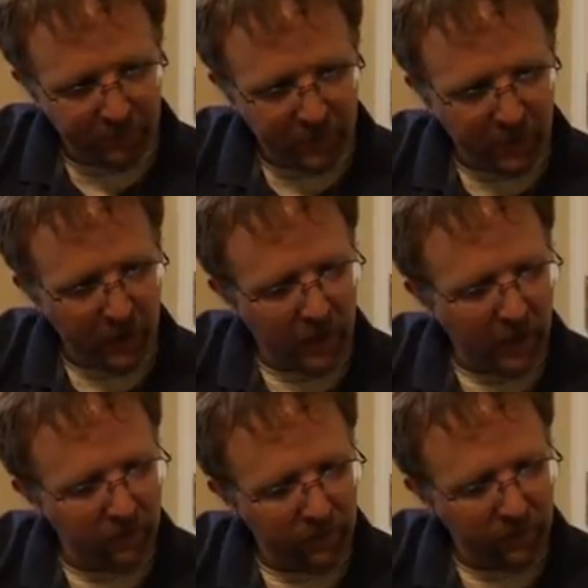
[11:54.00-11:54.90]
then
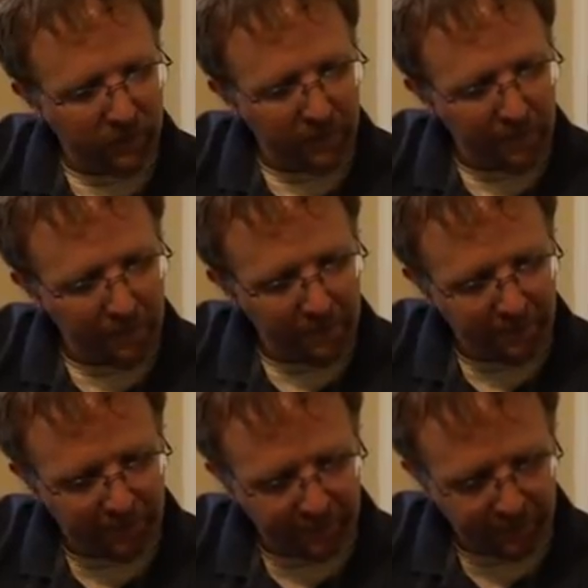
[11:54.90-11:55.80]
F,
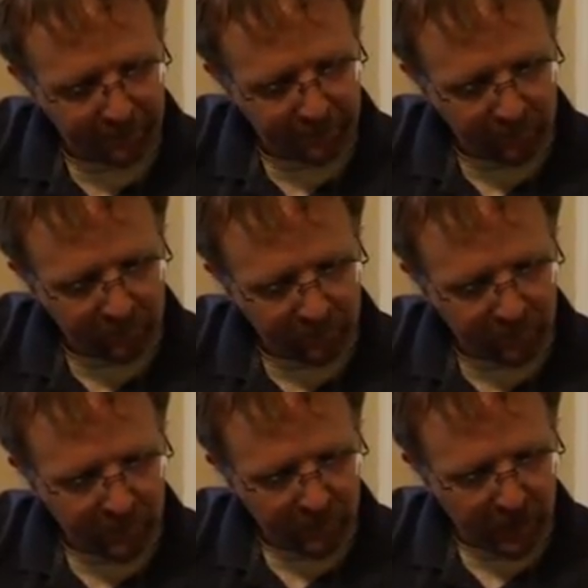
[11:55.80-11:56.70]

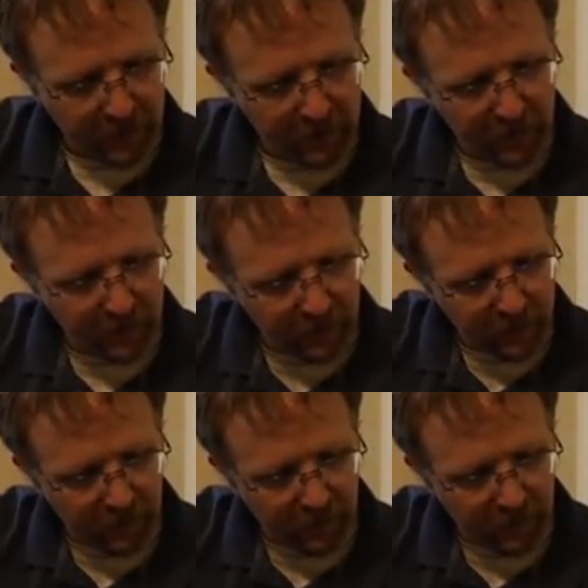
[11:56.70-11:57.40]
and then